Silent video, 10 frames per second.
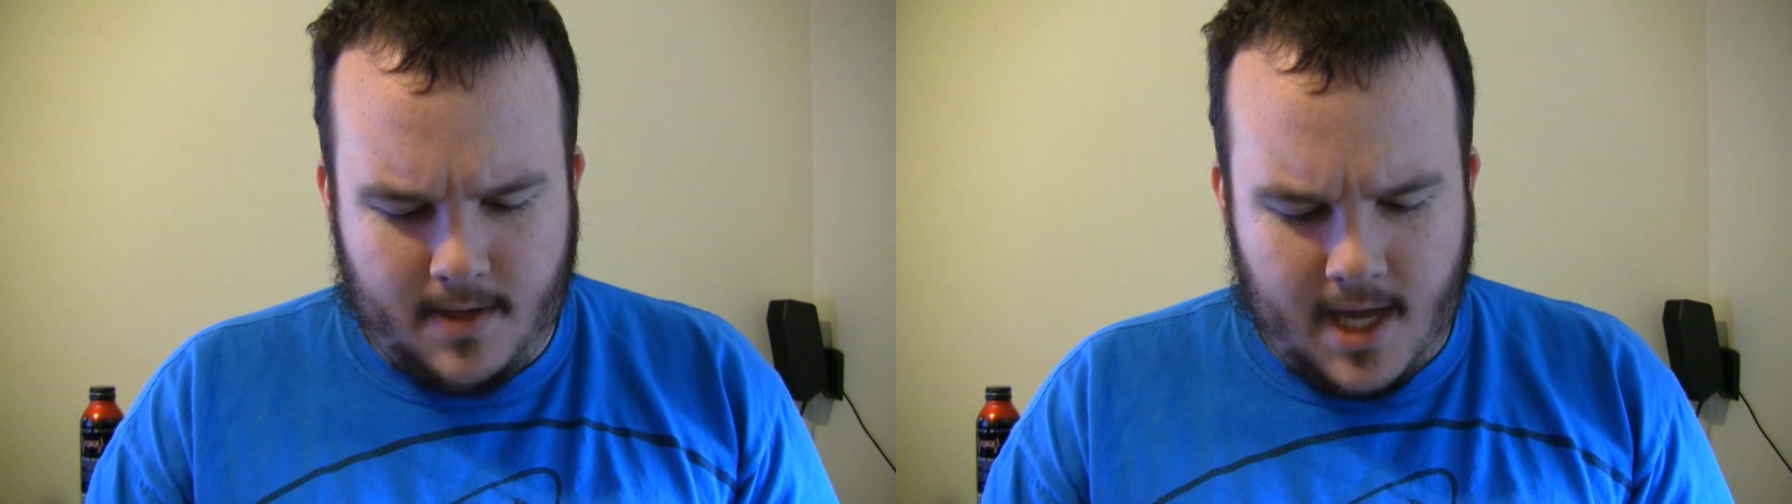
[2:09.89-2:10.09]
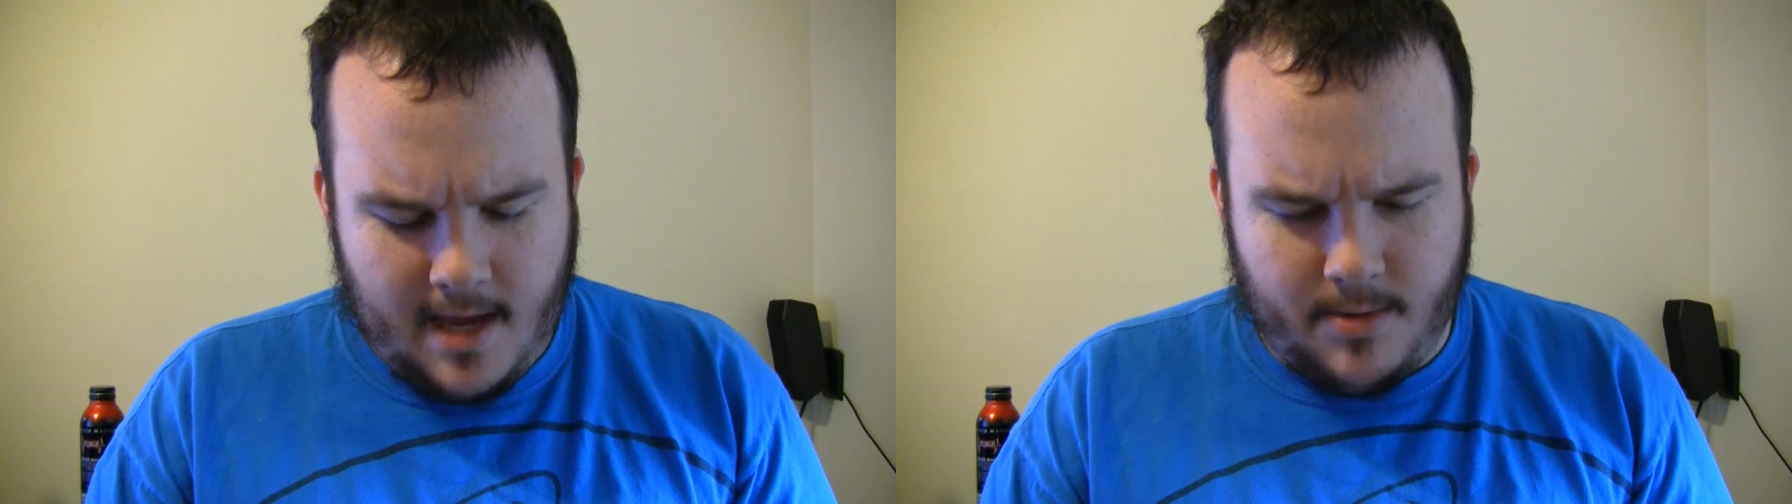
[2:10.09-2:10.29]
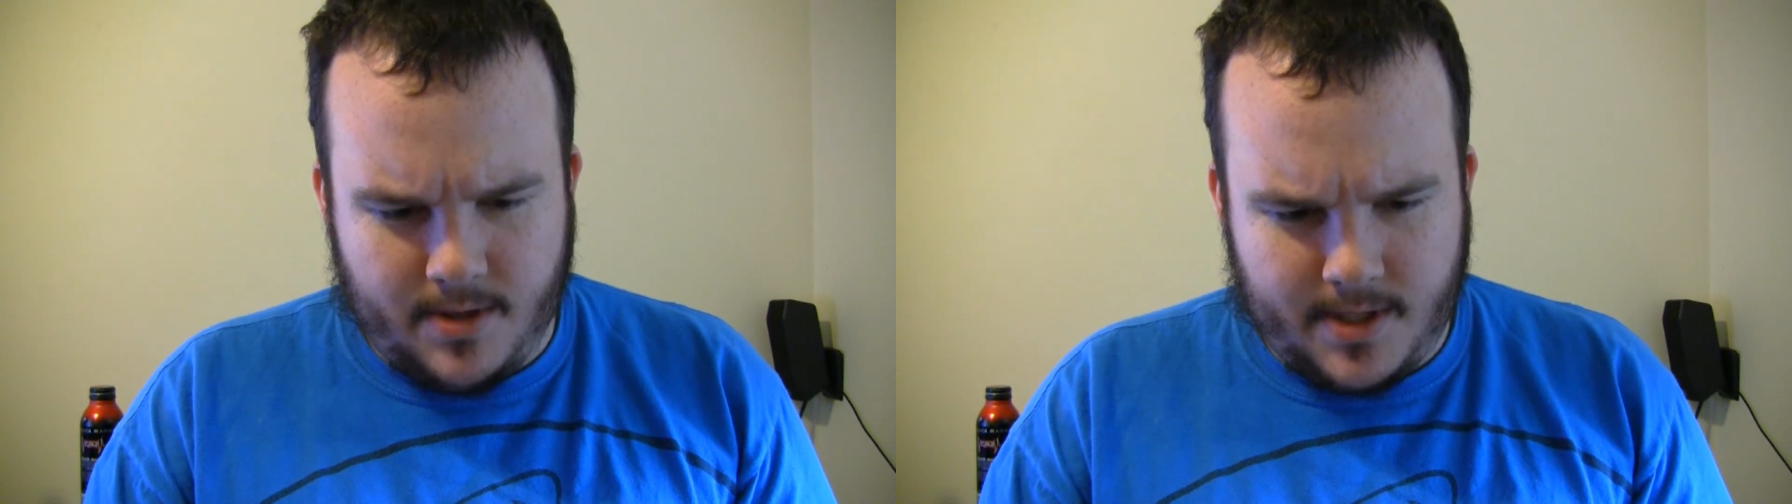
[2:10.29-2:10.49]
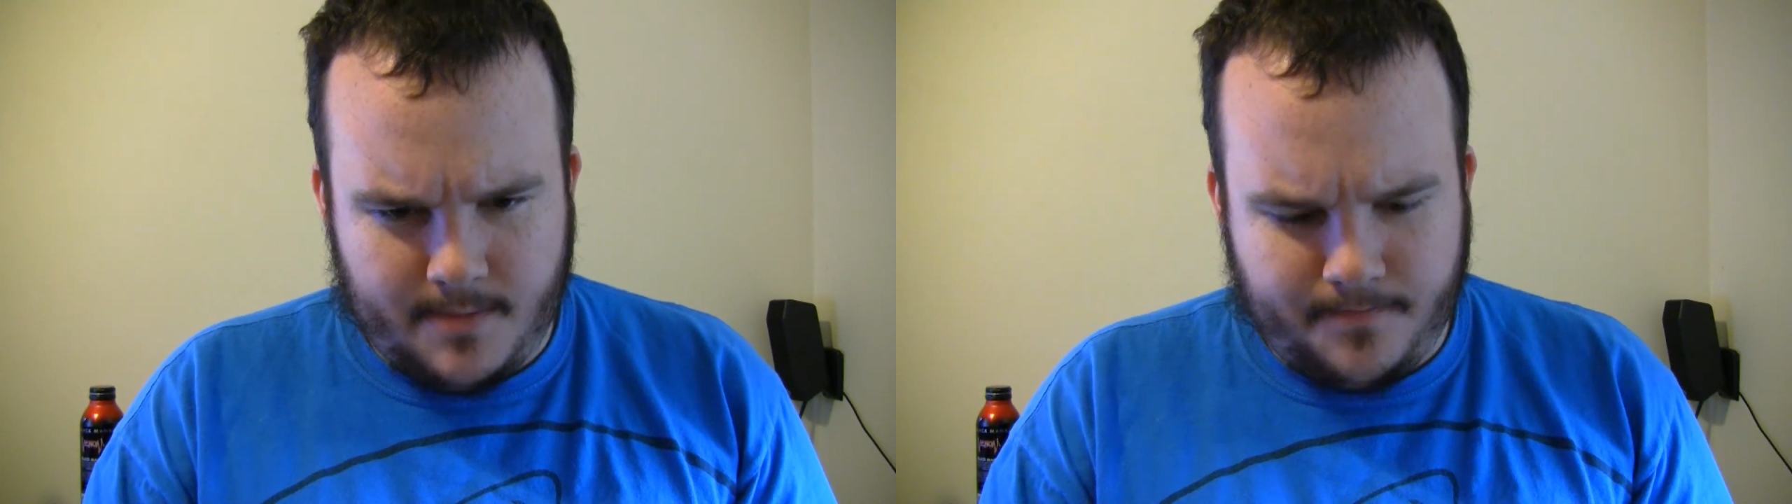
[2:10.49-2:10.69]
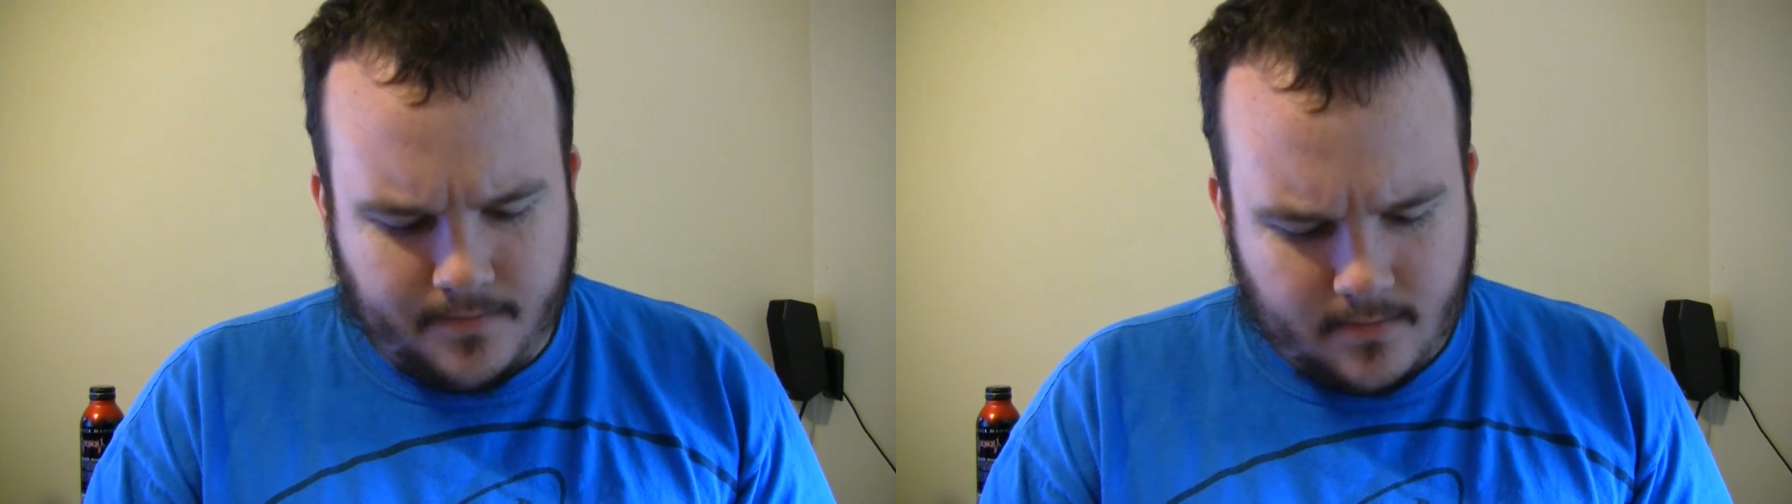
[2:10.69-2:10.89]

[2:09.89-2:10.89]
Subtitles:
cables.